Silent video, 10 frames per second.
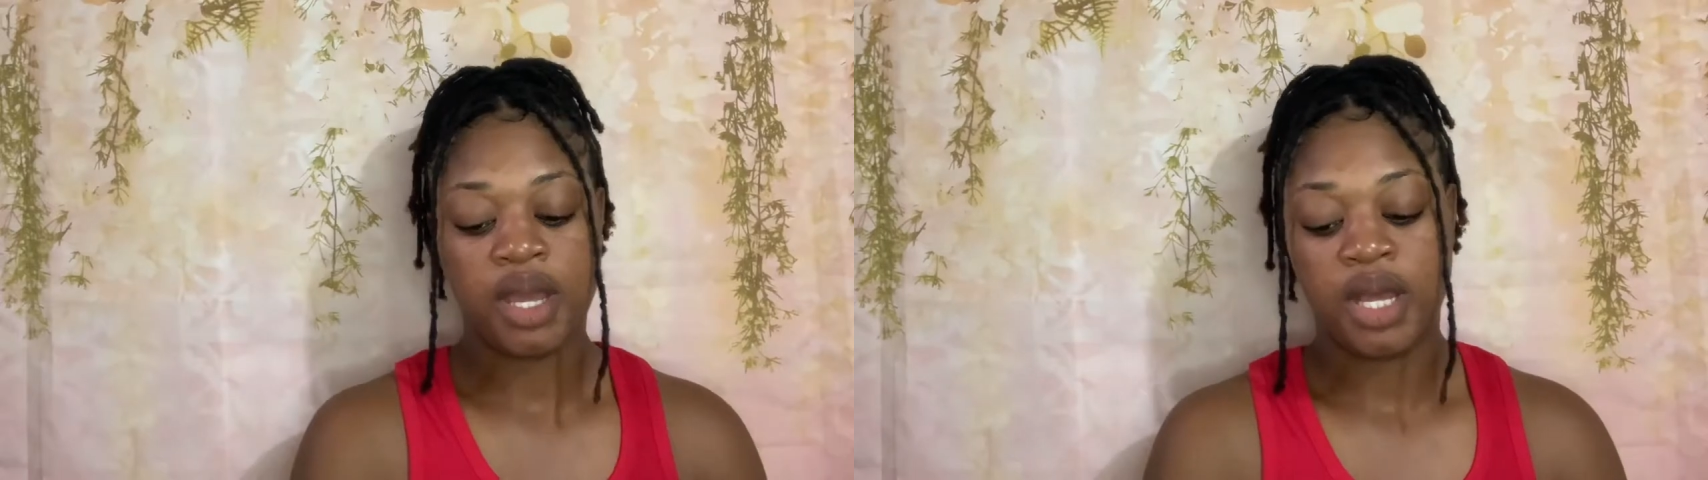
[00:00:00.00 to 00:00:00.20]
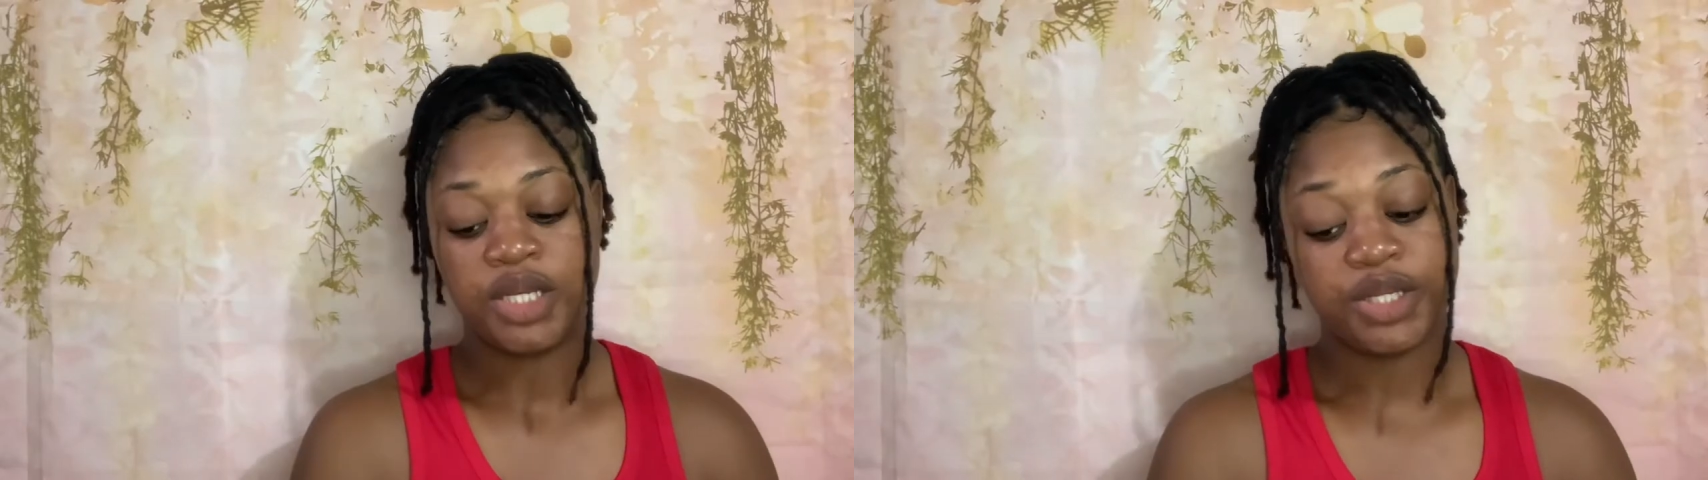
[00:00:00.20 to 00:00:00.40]

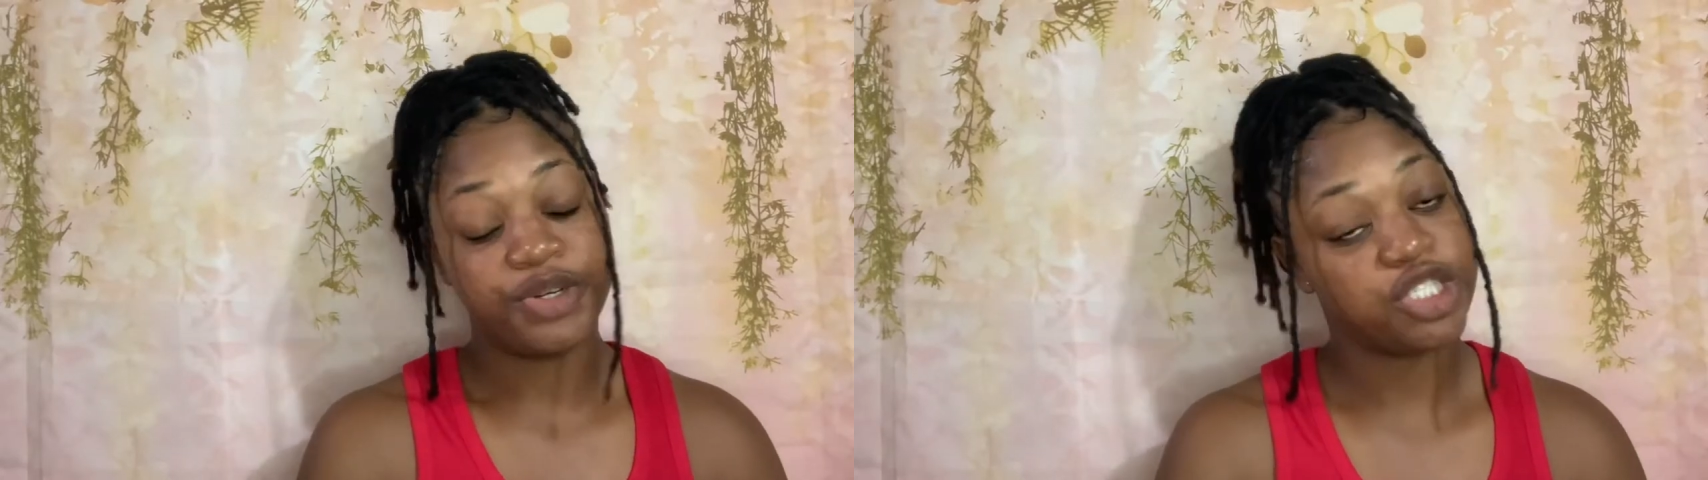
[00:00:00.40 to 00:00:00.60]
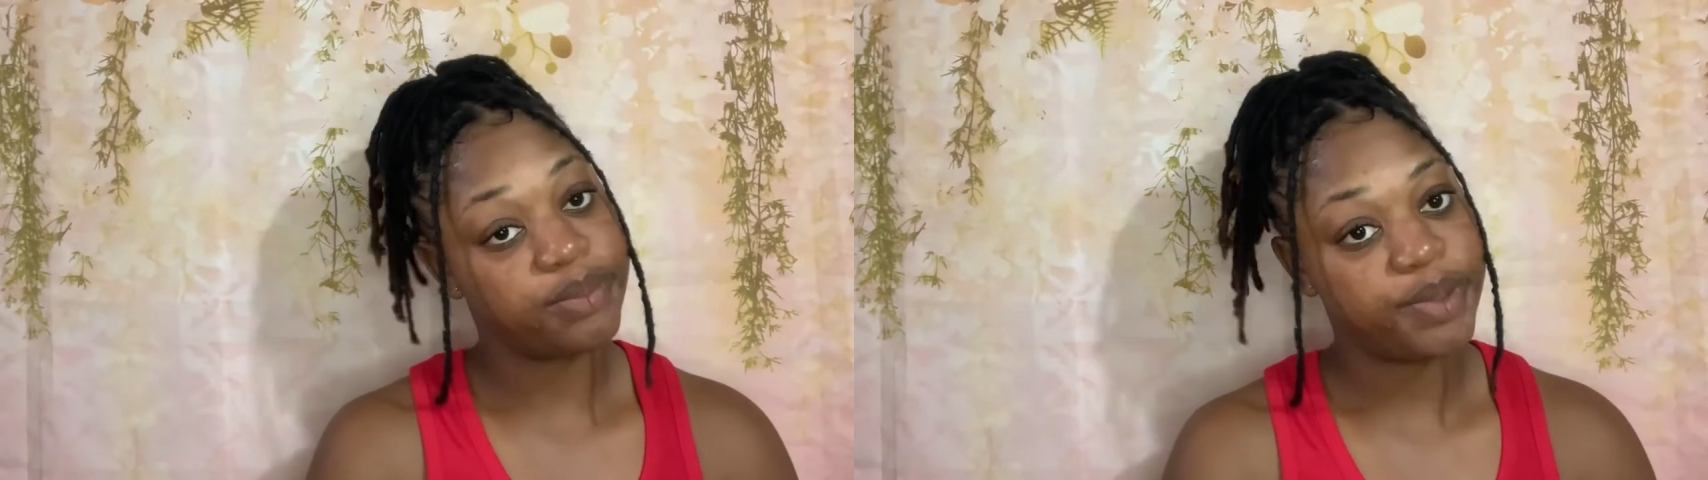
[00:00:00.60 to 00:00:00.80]
So we're
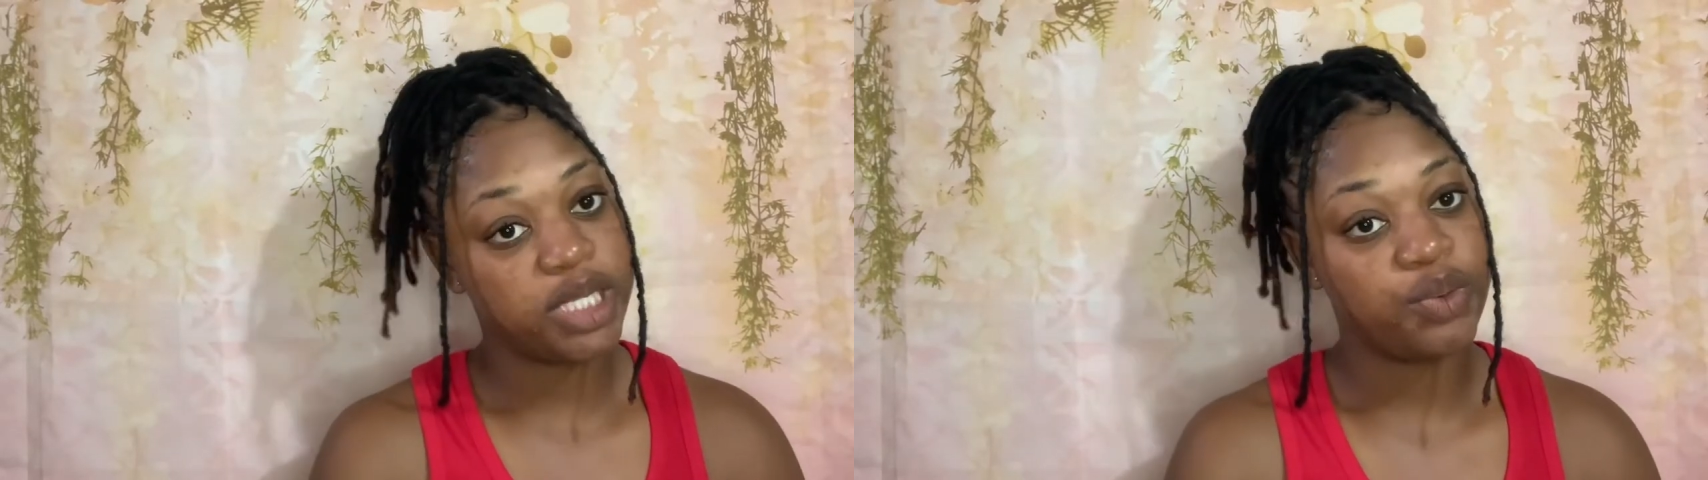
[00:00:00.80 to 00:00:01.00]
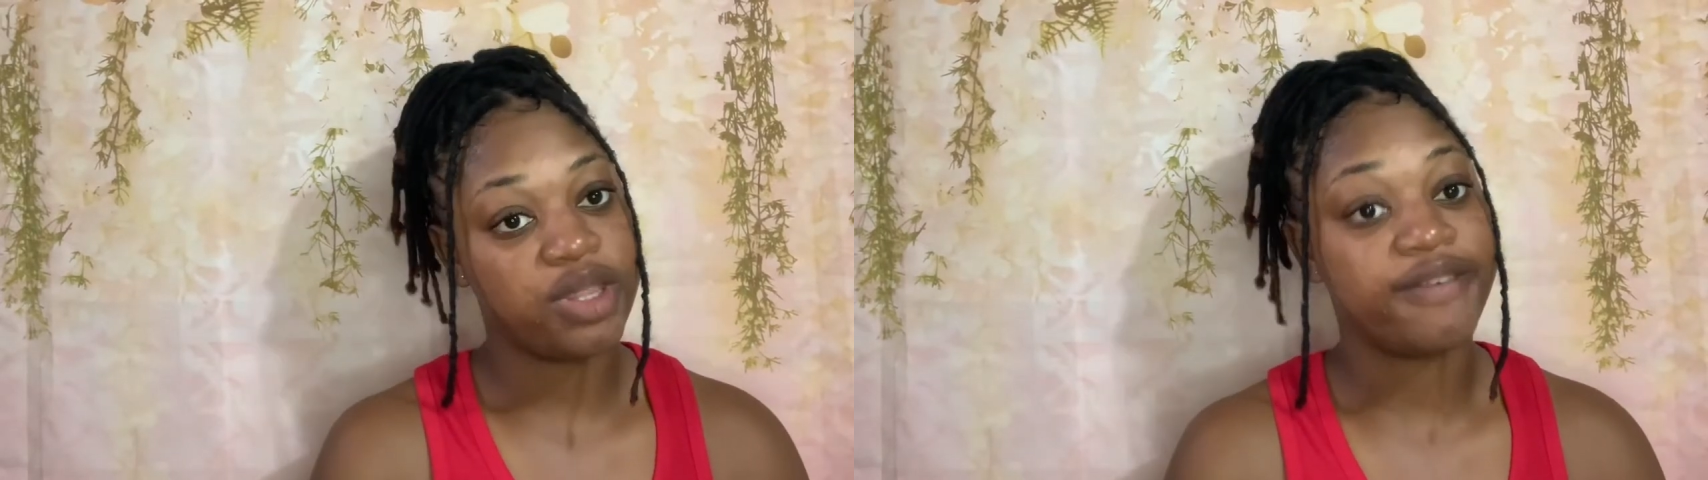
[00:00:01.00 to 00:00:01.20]
jumping
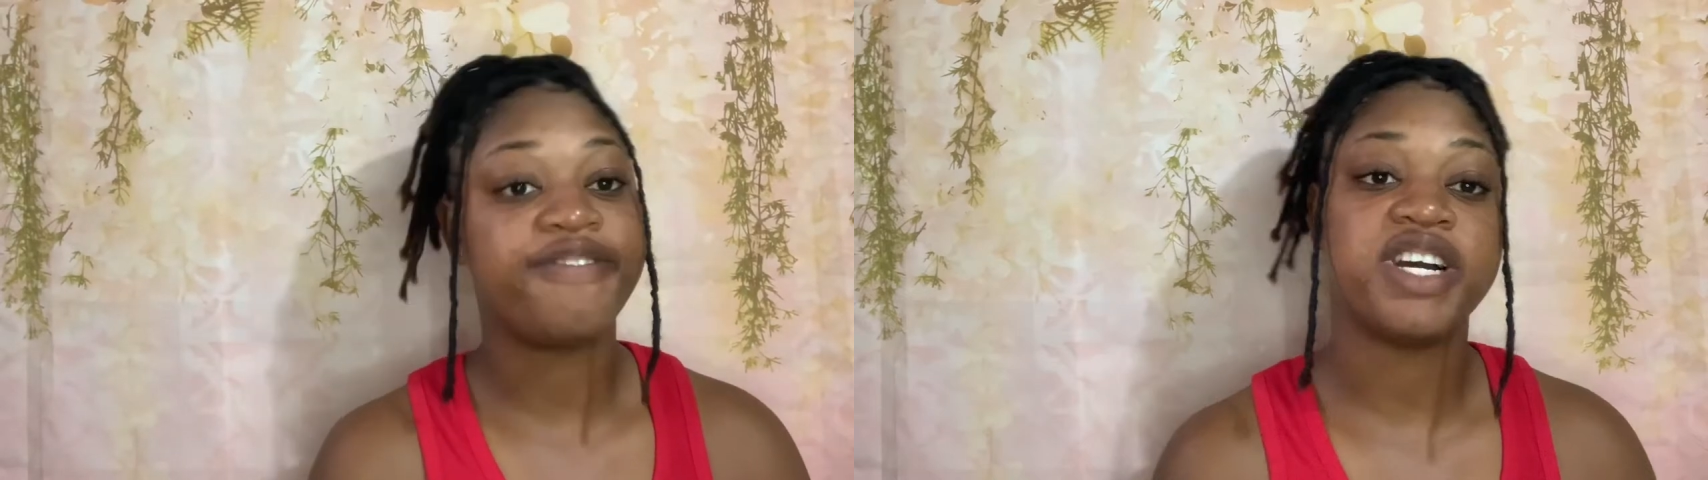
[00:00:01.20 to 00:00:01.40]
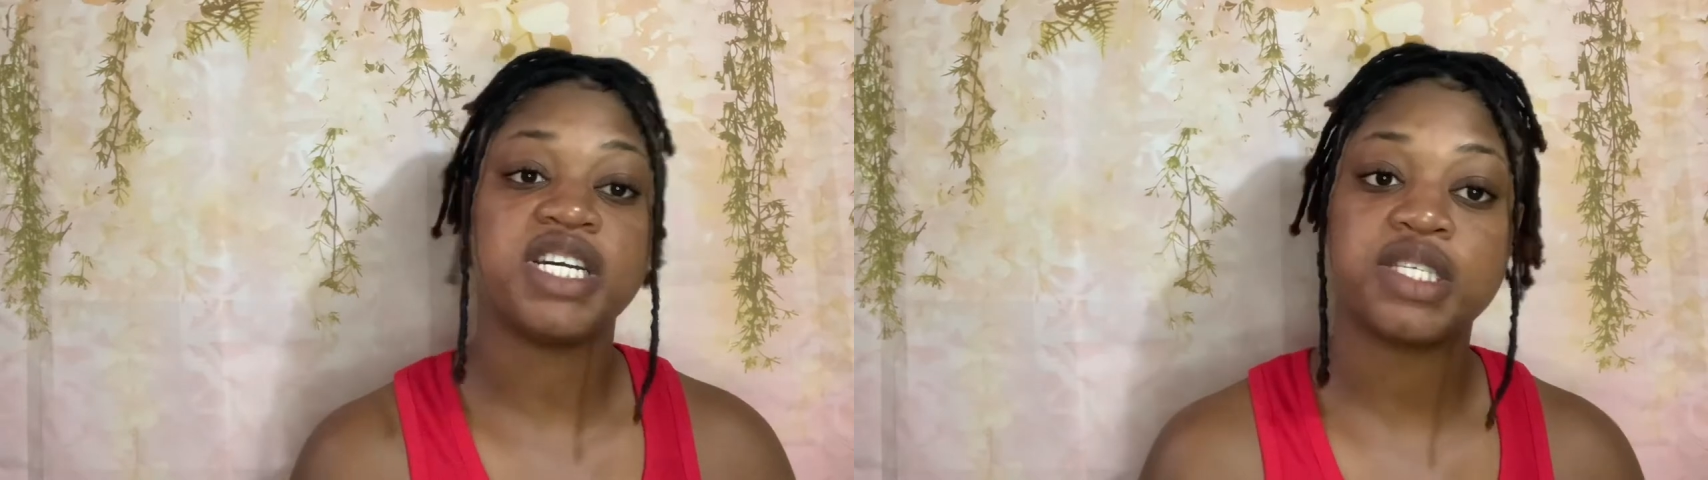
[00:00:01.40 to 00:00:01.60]
in with the
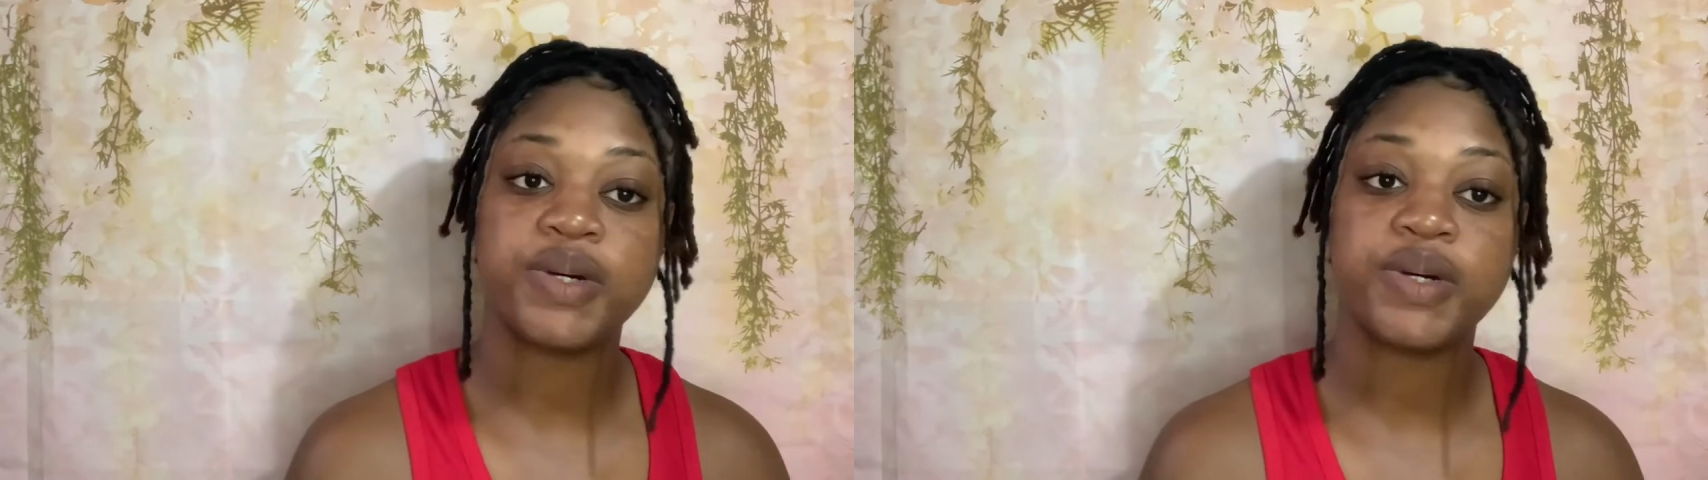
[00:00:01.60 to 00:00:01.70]
first